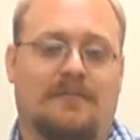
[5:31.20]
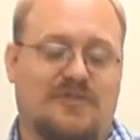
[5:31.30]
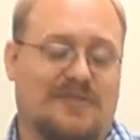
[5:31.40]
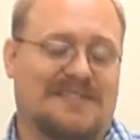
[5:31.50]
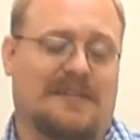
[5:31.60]

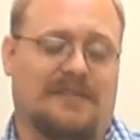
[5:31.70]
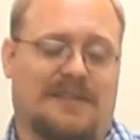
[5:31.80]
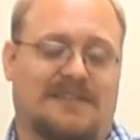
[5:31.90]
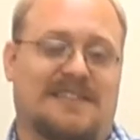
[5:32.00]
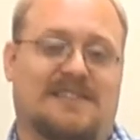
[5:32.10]
You can tell the
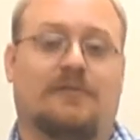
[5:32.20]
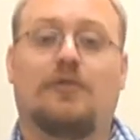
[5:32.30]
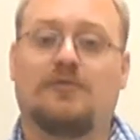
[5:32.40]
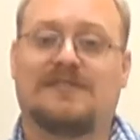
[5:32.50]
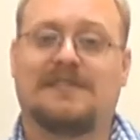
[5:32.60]
kids that's
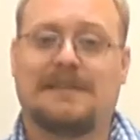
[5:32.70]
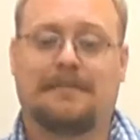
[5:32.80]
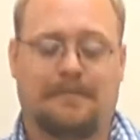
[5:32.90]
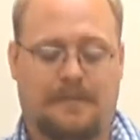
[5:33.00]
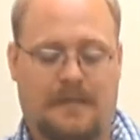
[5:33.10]
low C.
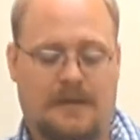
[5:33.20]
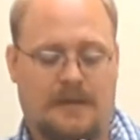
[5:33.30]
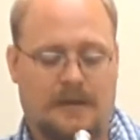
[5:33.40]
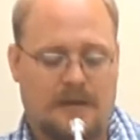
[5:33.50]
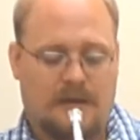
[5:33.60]

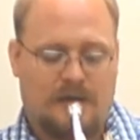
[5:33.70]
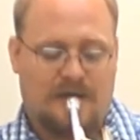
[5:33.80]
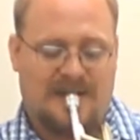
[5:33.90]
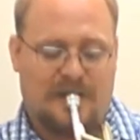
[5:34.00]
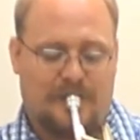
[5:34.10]

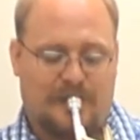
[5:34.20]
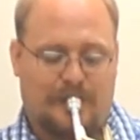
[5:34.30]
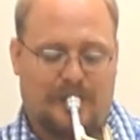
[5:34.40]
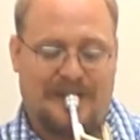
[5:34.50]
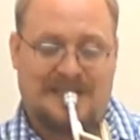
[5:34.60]
Now they're going
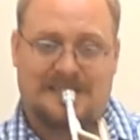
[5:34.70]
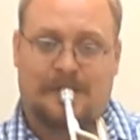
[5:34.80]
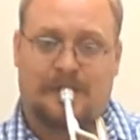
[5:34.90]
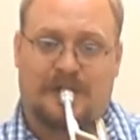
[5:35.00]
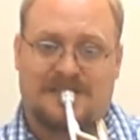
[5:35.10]
to play it, some of
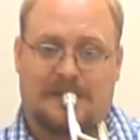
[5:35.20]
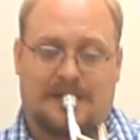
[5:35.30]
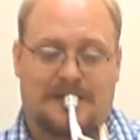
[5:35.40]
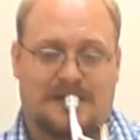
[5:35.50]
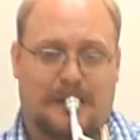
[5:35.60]
them are going to sound like
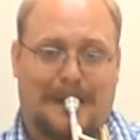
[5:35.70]
this,